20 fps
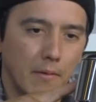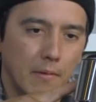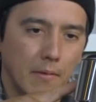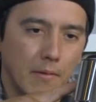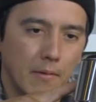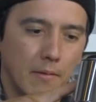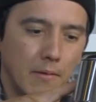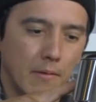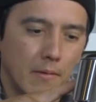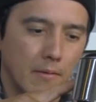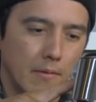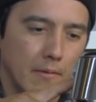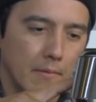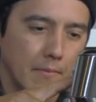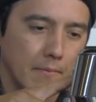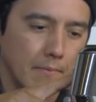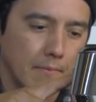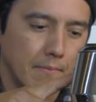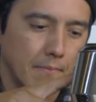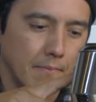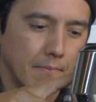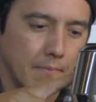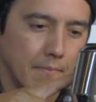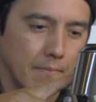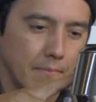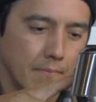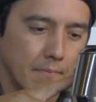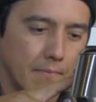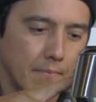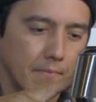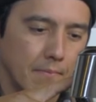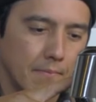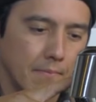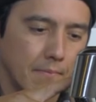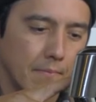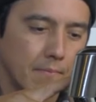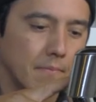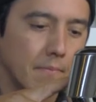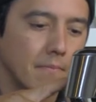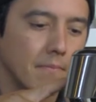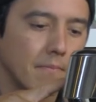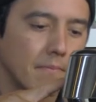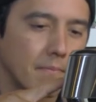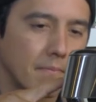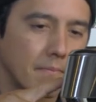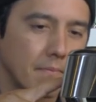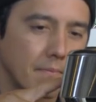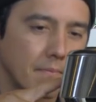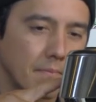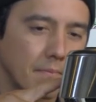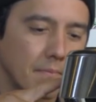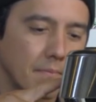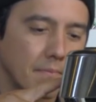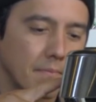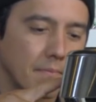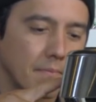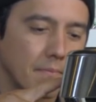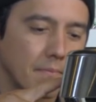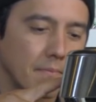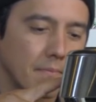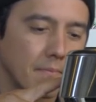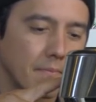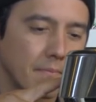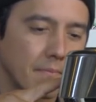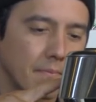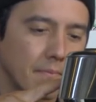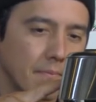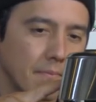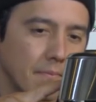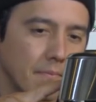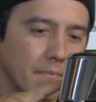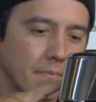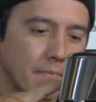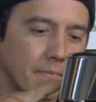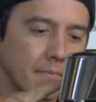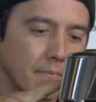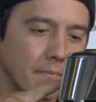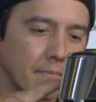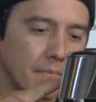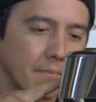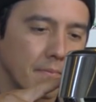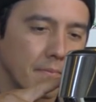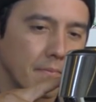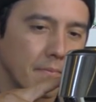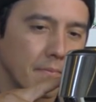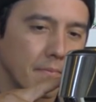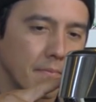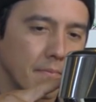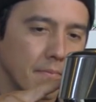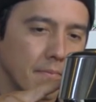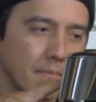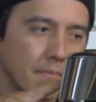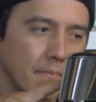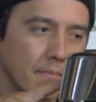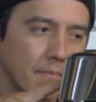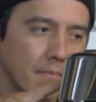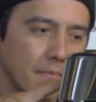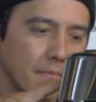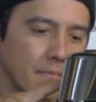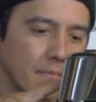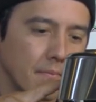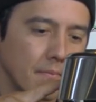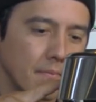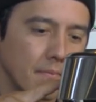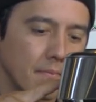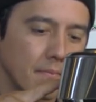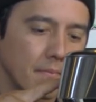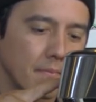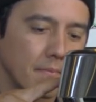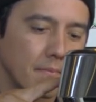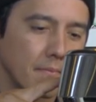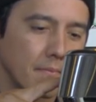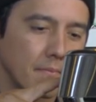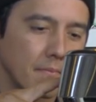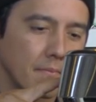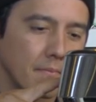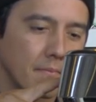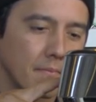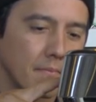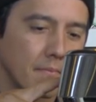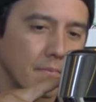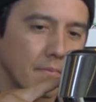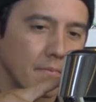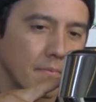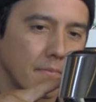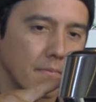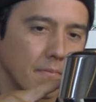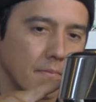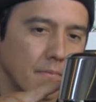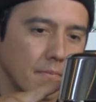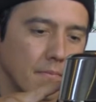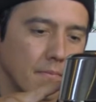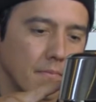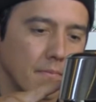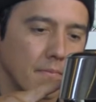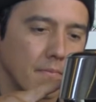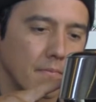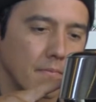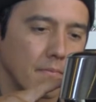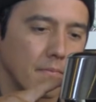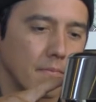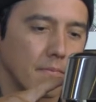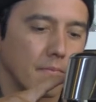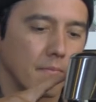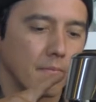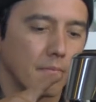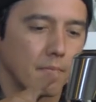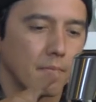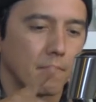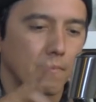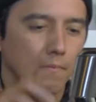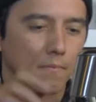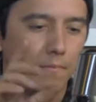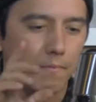Nobody speaks.